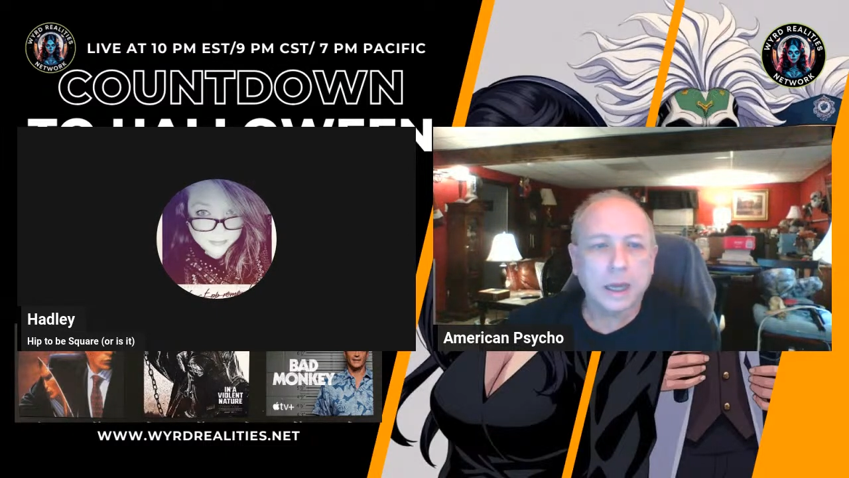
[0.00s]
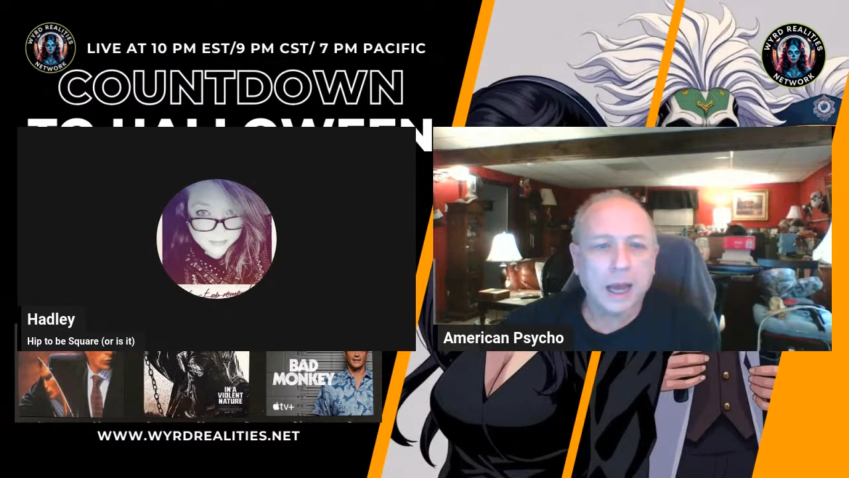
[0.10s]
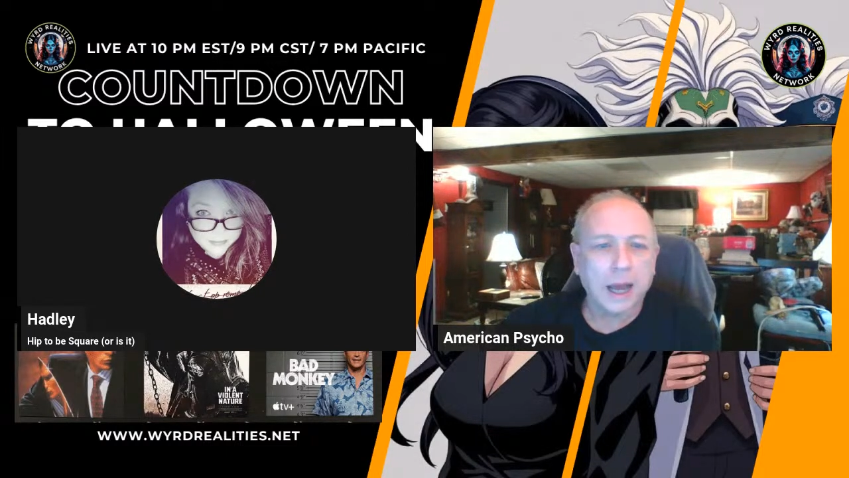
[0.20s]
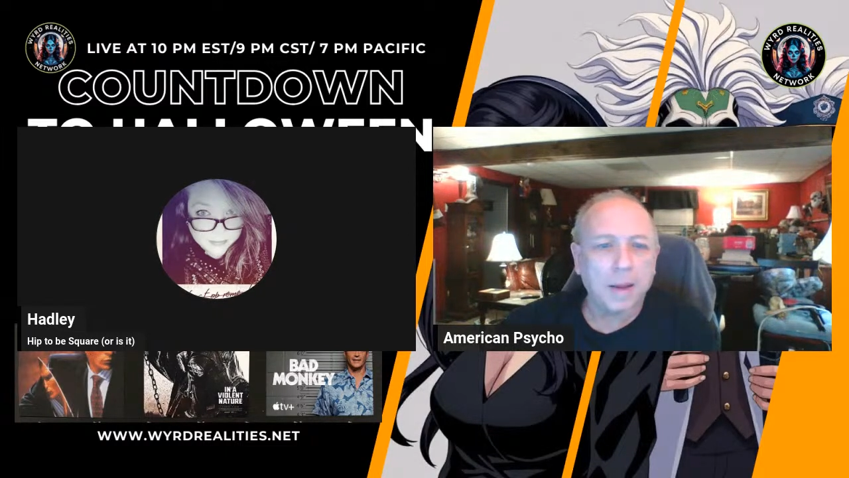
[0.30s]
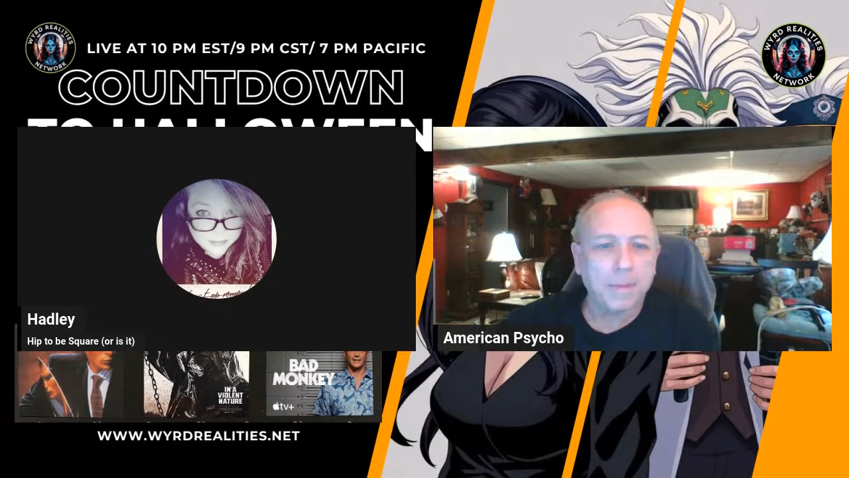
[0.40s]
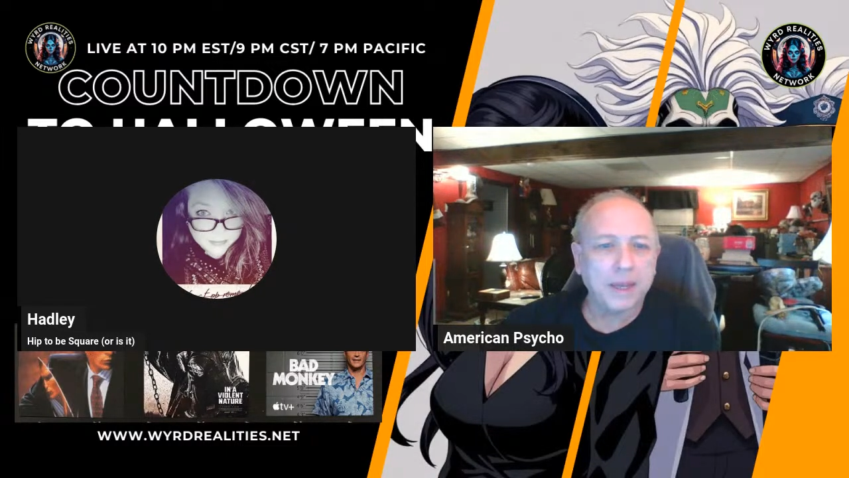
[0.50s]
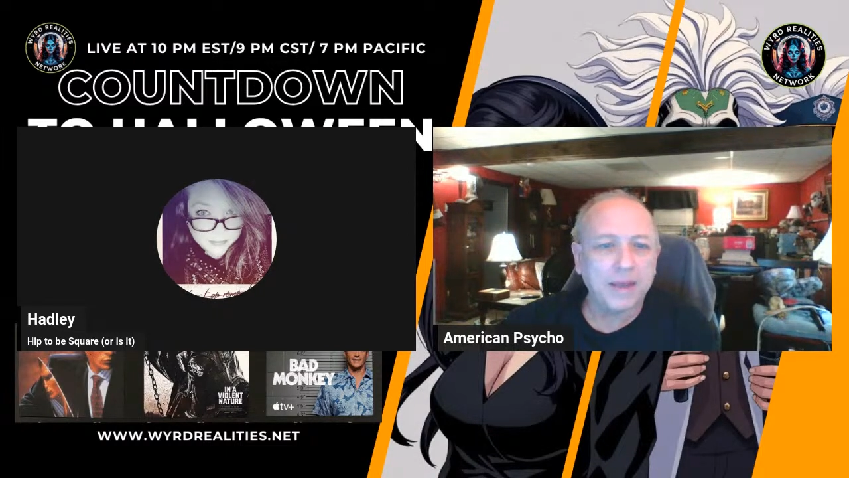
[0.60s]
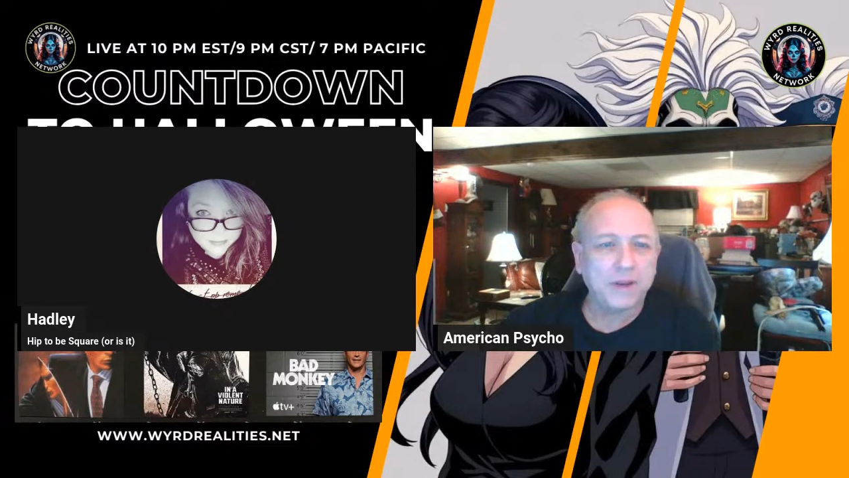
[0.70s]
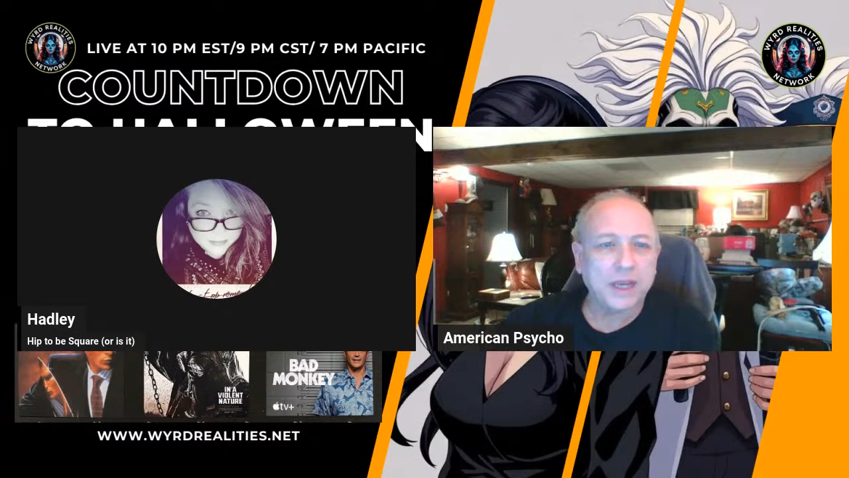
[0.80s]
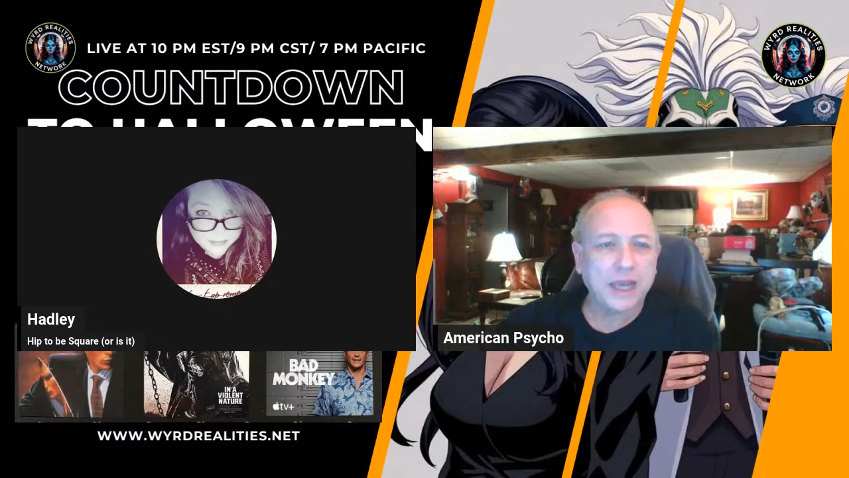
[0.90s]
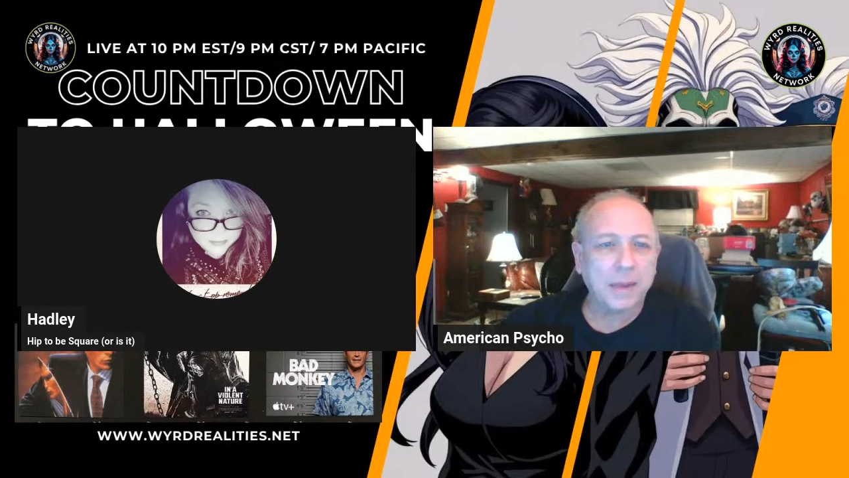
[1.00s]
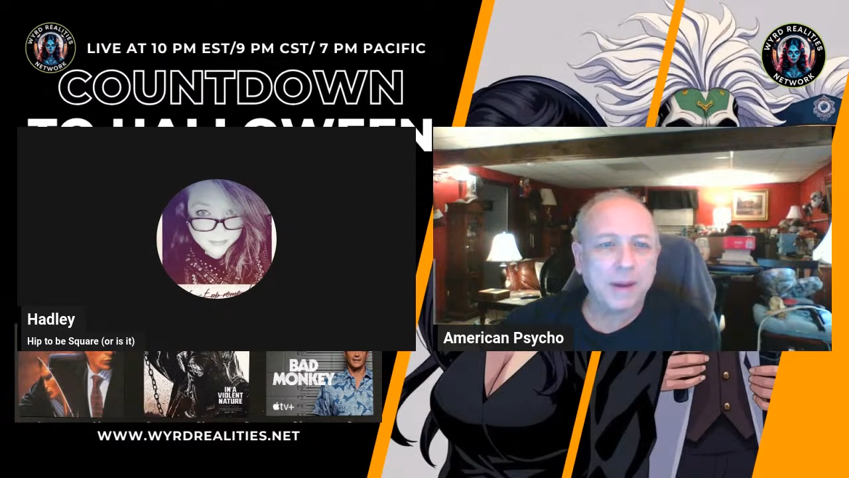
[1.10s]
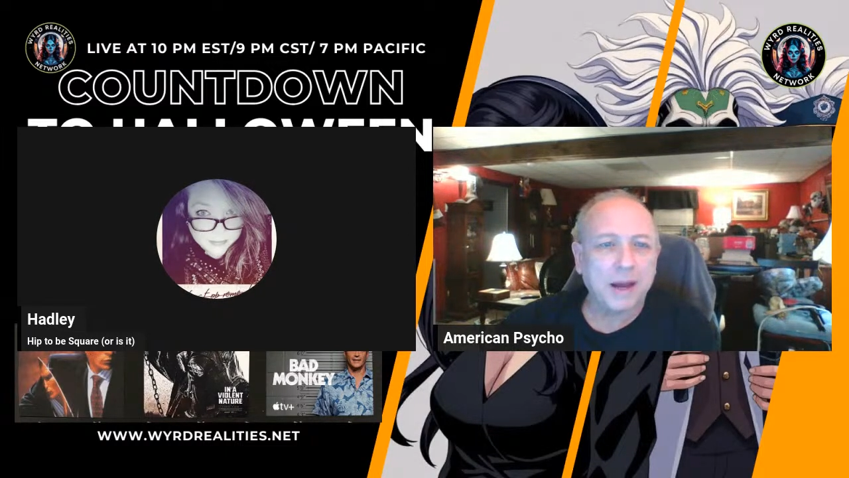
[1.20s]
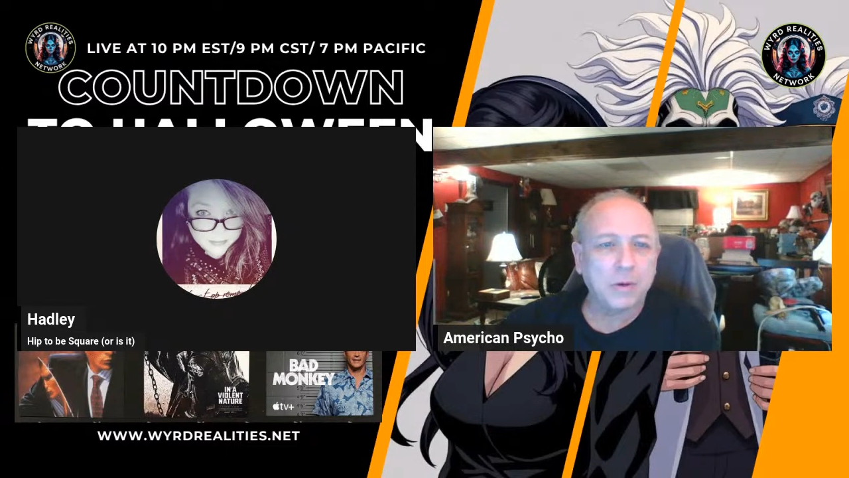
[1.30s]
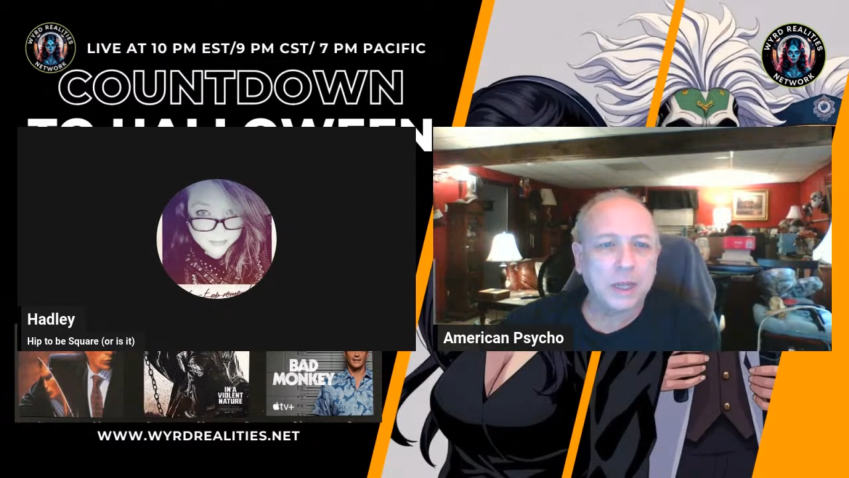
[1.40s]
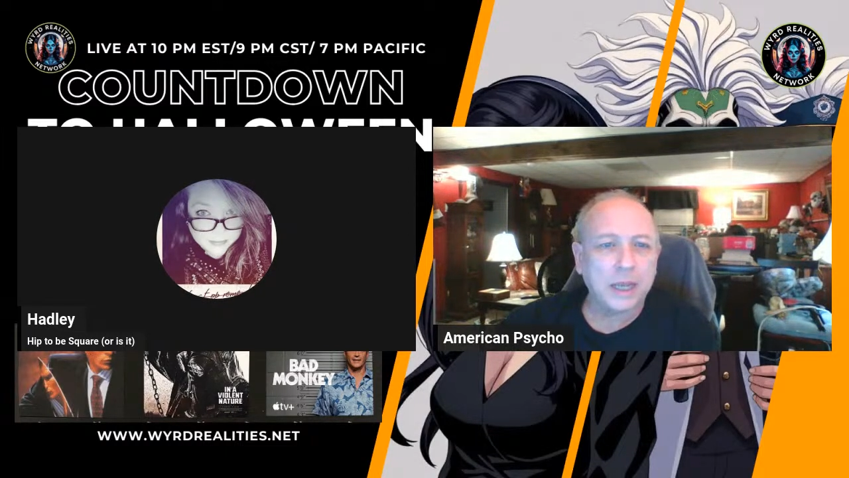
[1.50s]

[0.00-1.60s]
I believe it came out